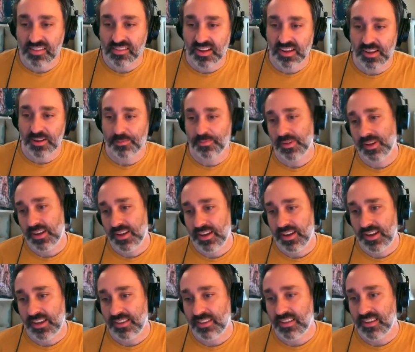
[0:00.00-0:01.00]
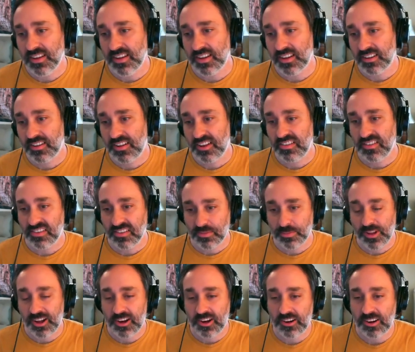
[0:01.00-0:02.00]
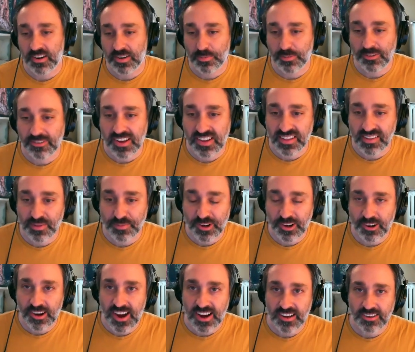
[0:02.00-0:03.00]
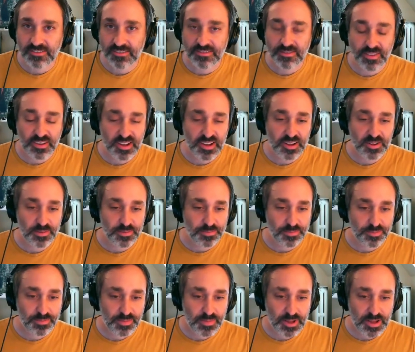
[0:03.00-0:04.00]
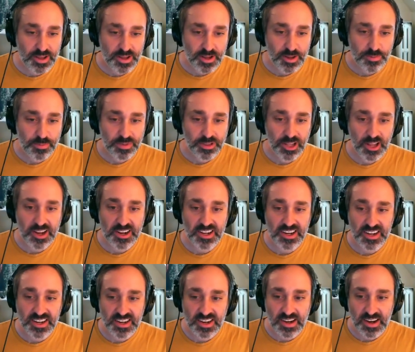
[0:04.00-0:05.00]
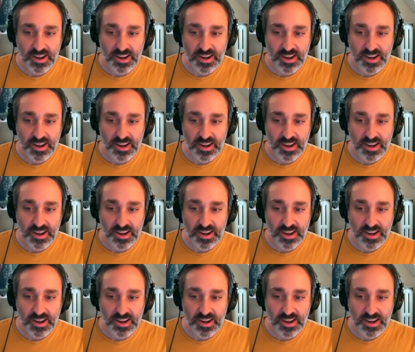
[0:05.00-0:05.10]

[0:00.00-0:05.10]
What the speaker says: The clusters plotter provides some interactive plotting,